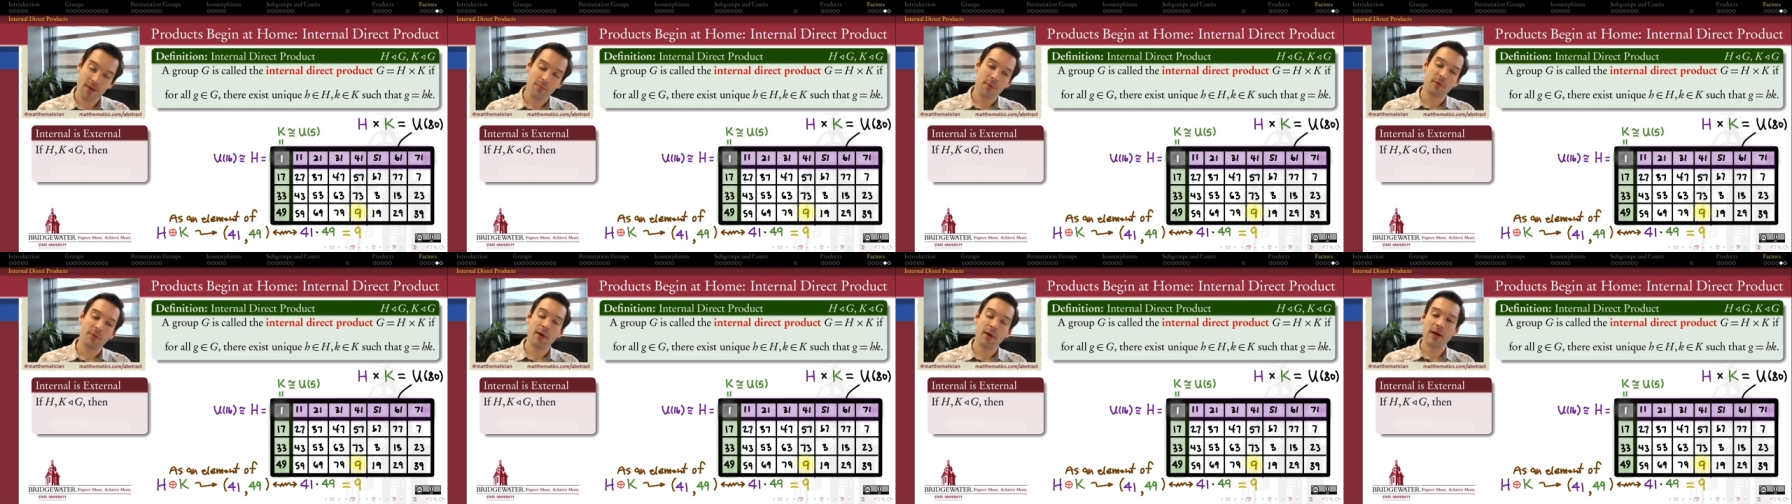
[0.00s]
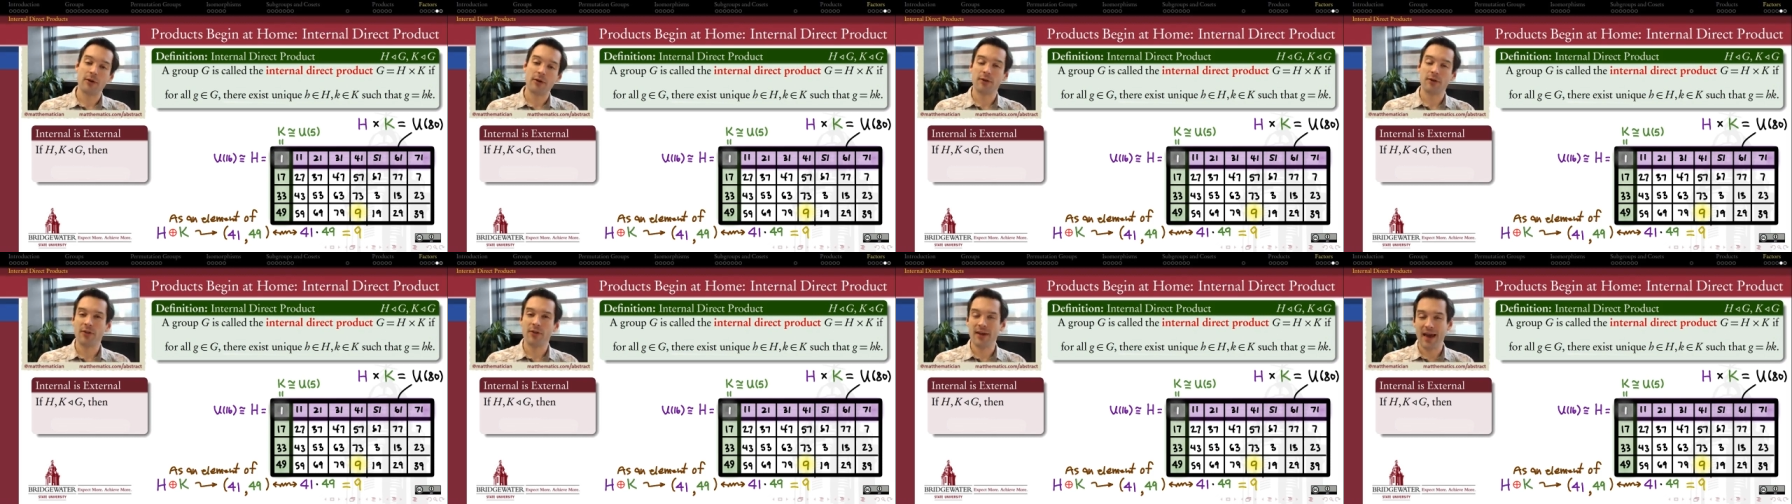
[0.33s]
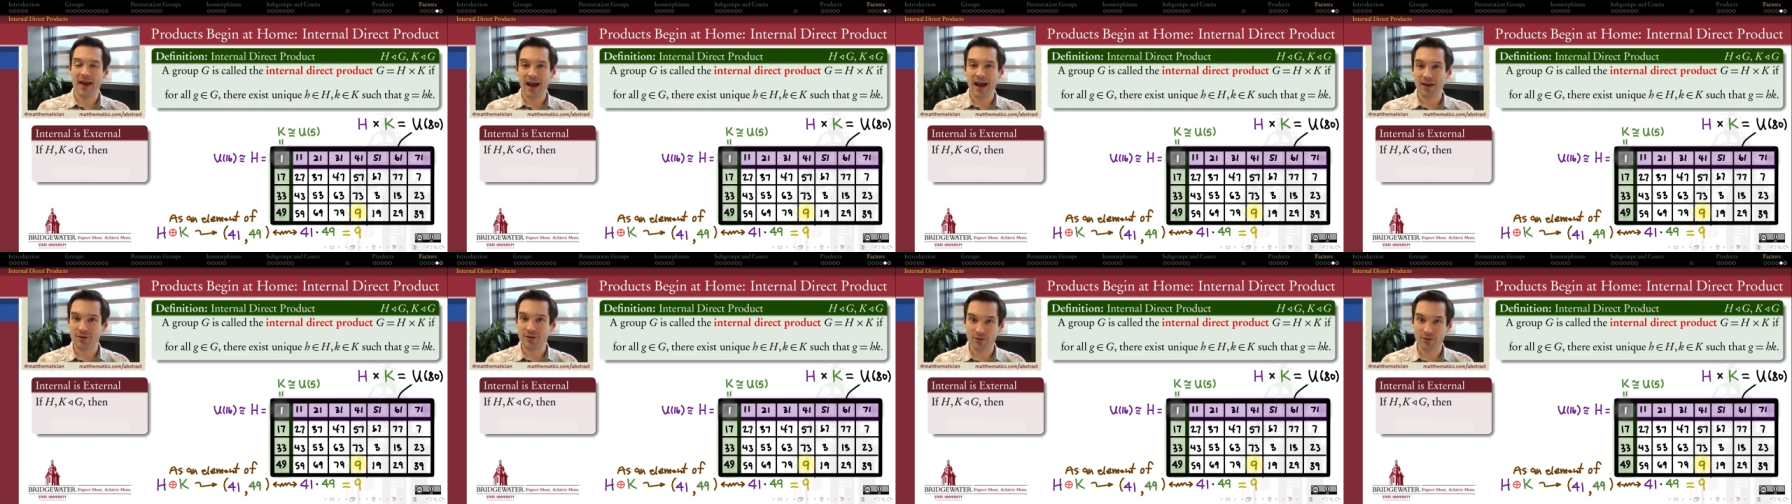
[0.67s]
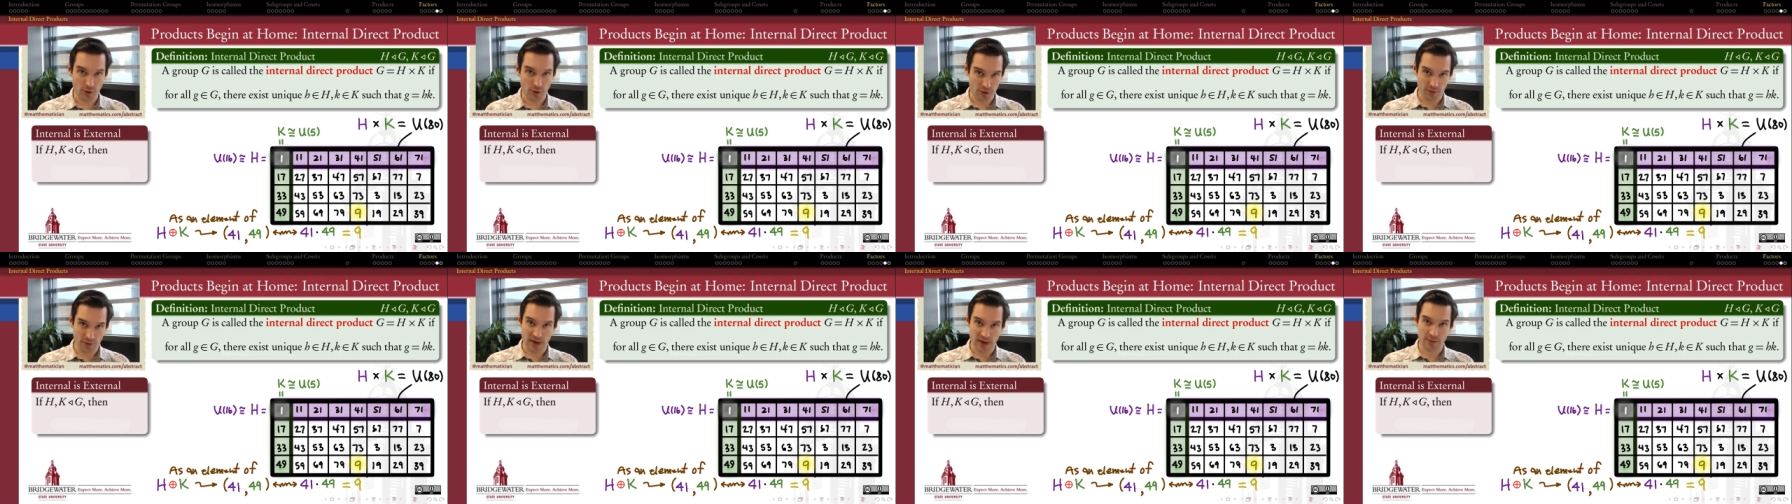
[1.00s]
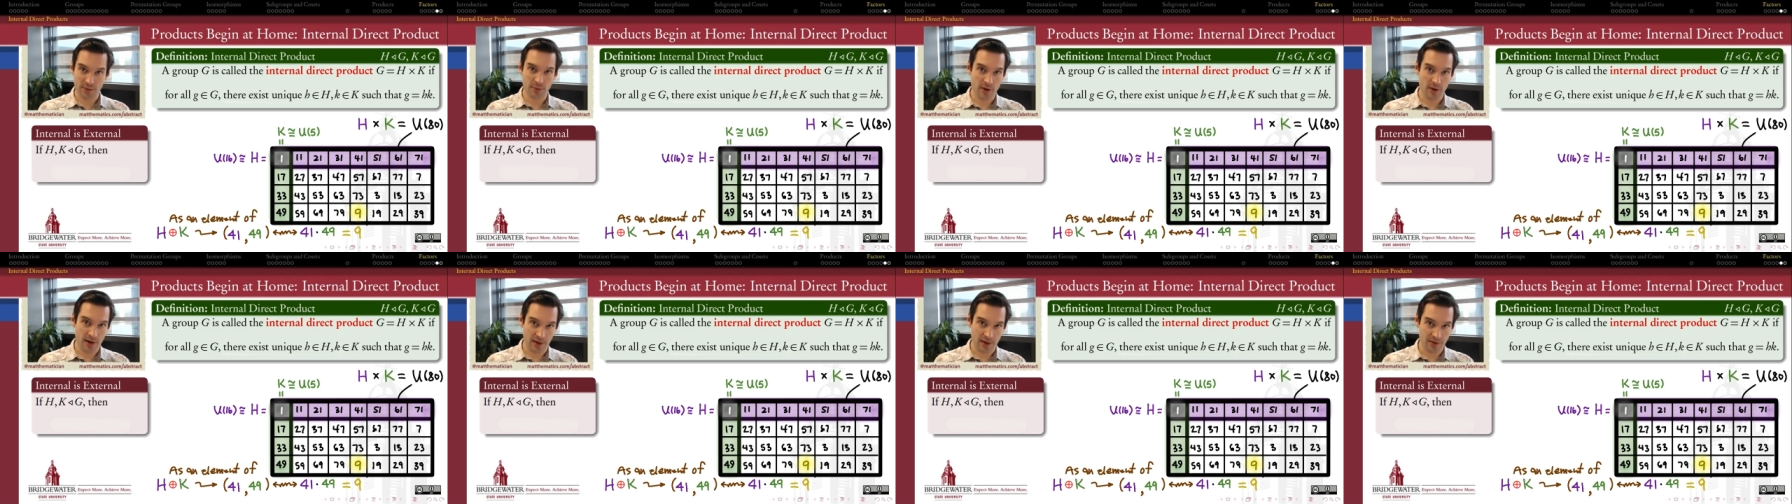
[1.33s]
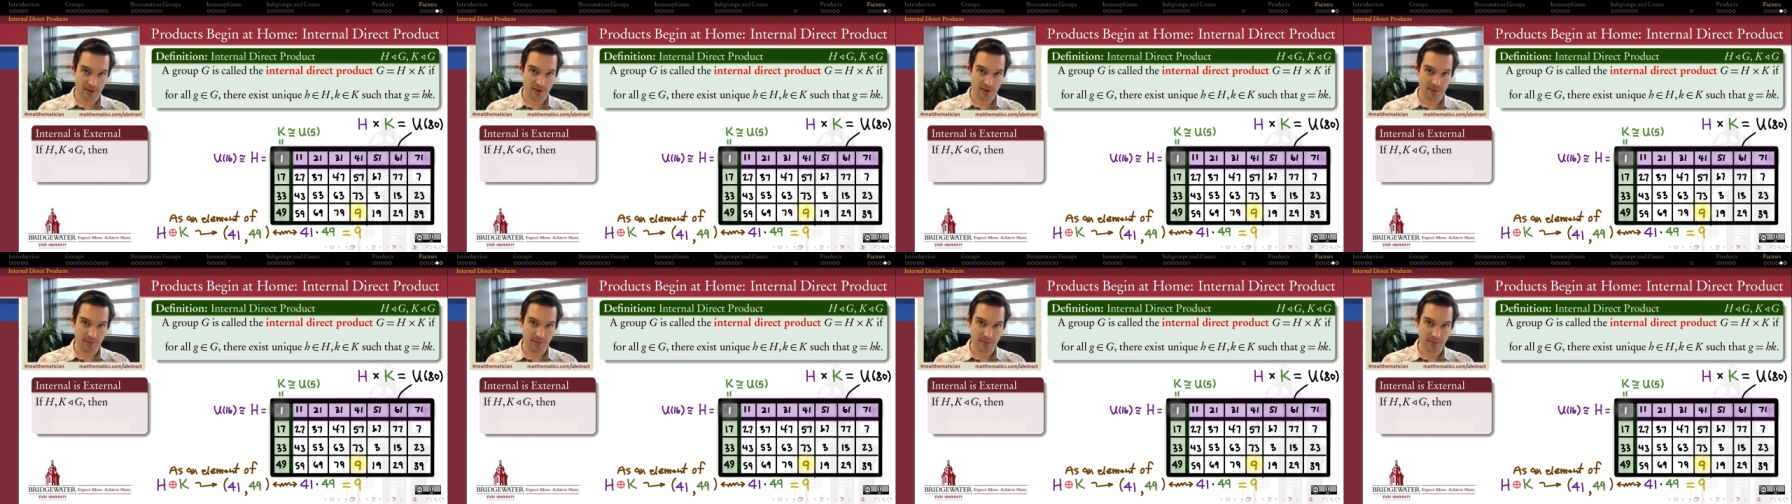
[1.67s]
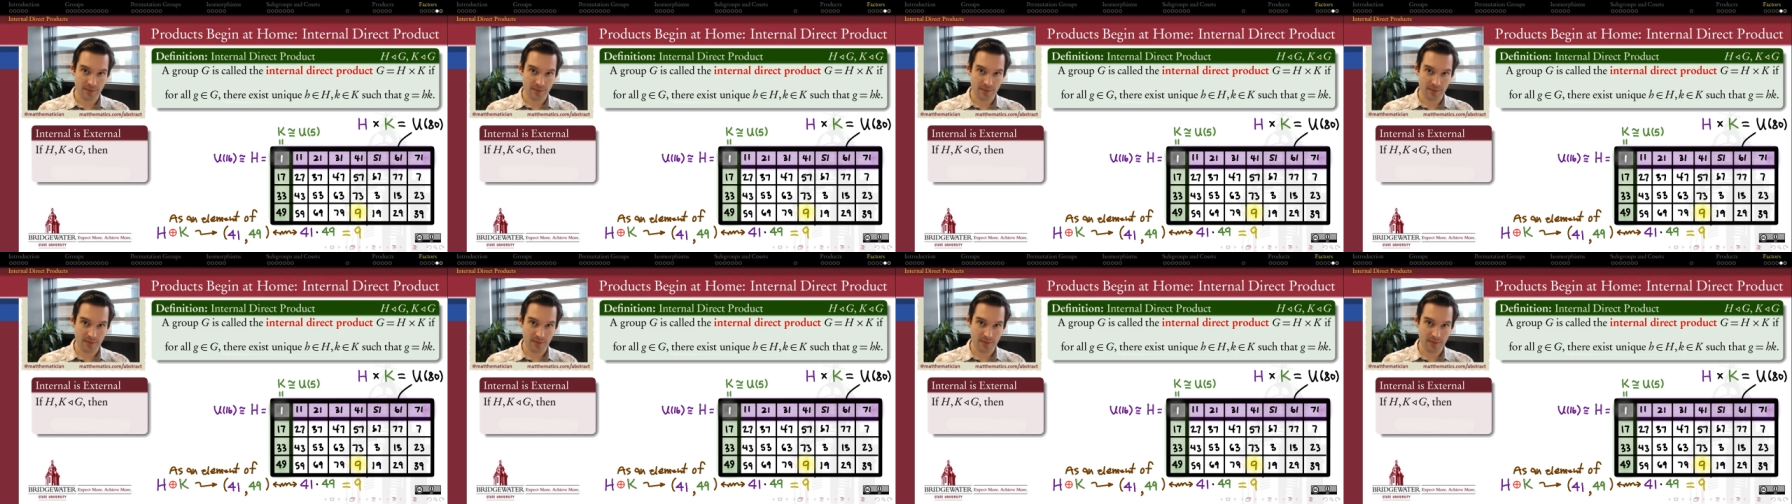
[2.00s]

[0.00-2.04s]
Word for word: but rather to the external direct product.